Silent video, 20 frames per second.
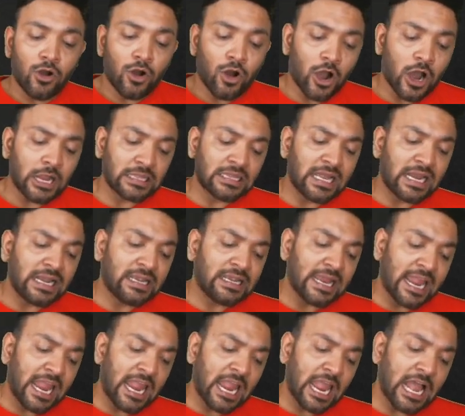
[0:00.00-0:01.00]
On that
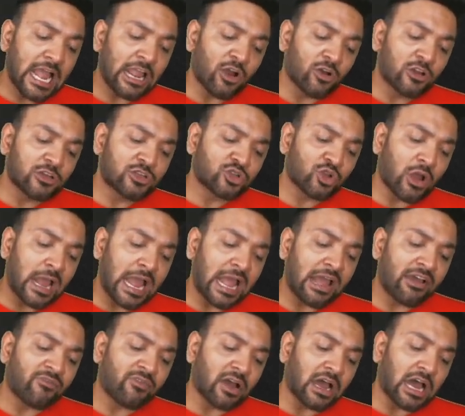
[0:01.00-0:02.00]
day, I also
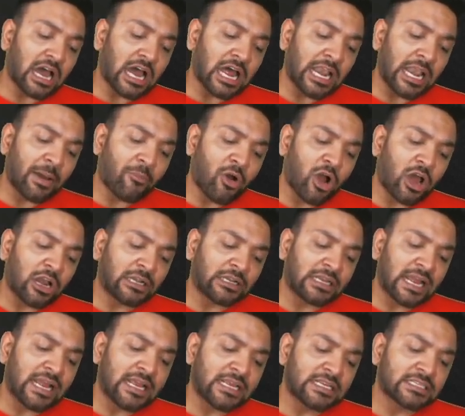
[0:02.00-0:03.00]
have
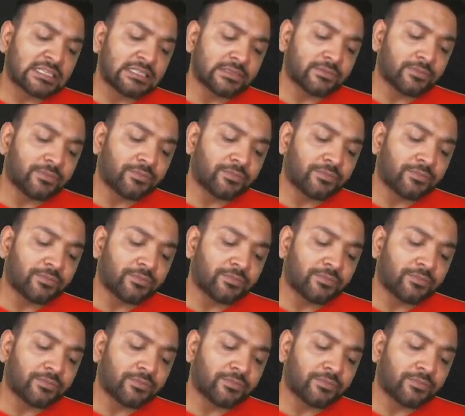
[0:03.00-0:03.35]
unamortized